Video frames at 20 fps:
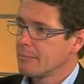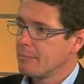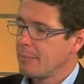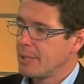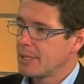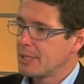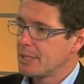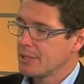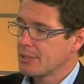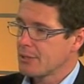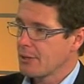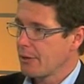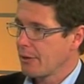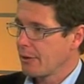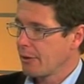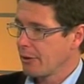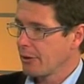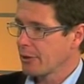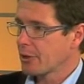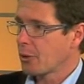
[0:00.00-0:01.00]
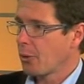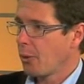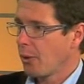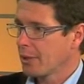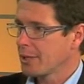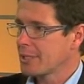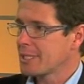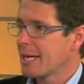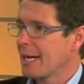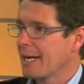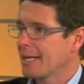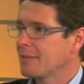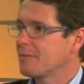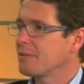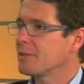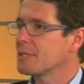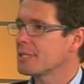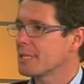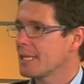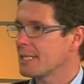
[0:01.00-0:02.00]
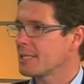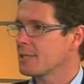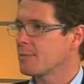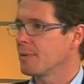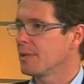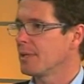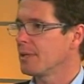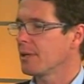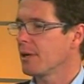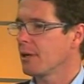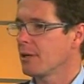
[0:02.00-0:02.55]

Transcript: business on a quantitative assessment